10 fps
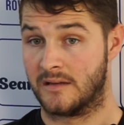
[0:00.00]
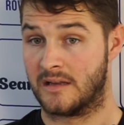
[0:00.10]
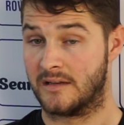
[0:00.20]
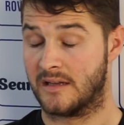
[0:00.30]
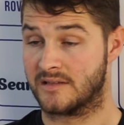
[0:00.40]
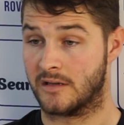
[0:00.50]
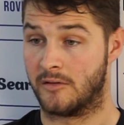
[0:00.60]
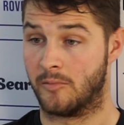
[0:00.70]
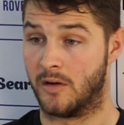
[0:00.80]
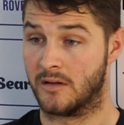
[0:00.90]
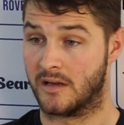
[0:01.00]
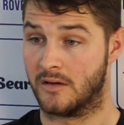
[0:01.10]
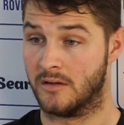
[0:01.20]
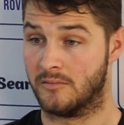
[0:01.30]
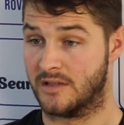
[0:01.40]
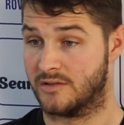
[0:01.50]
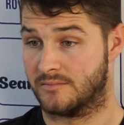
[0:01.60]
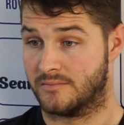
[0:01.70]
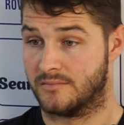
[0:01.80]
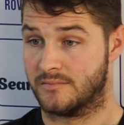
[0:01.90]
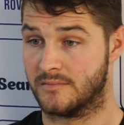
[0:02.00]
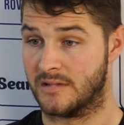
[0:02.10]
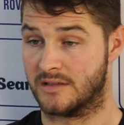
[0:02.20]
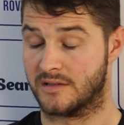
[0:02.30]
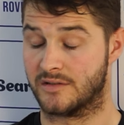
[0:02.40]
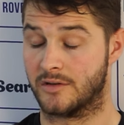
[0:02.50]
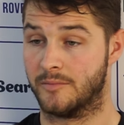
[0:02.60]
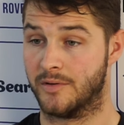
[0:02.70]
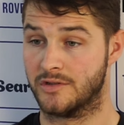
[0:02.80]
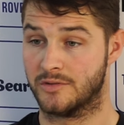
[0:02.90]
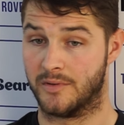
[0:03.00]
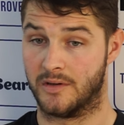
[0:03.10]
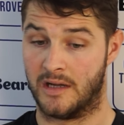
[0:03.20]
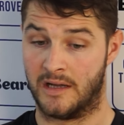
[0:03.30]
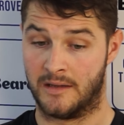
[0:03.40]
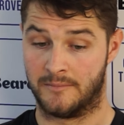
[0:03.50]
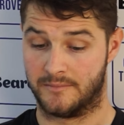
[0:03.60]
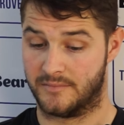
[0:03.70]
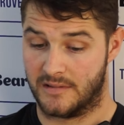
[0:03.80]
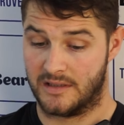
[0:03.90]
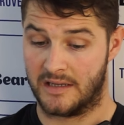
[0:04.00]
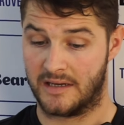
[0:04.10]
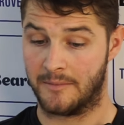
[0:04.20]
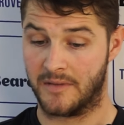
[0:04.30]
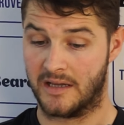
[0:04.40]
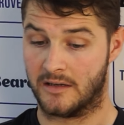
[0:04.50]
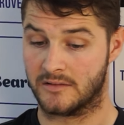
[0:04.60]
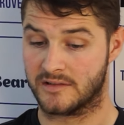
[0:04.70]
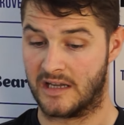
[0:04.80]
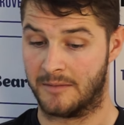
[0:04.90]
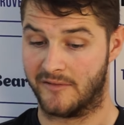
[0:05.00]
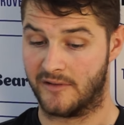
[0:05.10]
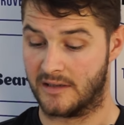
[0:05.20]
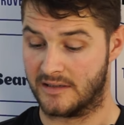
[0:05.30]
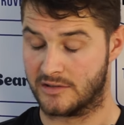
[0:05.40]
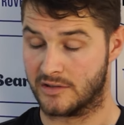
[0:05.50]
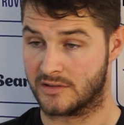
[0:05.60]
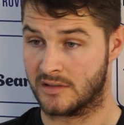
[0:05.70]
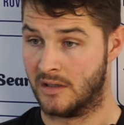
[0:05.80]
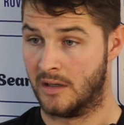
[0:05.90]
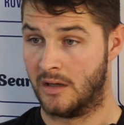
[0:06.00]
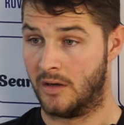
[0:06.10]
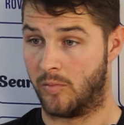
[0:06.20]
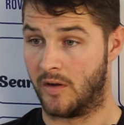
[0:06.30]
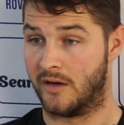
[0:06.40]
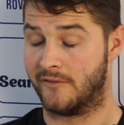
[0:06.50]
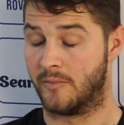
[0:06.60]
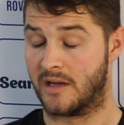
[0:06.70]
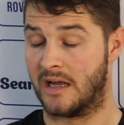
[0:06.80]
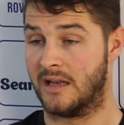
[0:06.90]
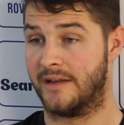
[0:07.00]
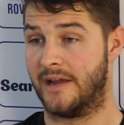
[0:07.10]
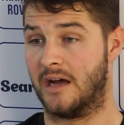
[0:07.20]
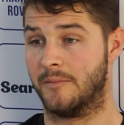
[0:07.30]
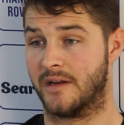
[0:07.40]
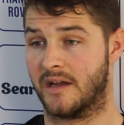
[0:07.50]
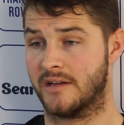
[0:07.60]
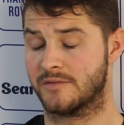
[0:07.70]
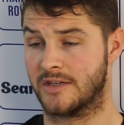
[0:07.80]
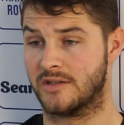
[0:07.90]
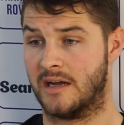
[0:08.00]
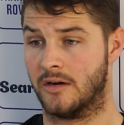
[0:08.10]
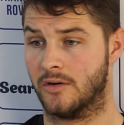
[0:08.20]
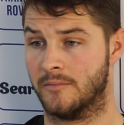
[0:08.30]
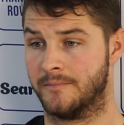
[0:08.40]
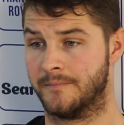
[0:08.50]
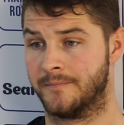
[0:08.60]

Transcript: they score a worldie goal, which is a sucker punch. But yeah, the MK Dons game, I think, is just a one-off, and we can't let that happen again, especially at home.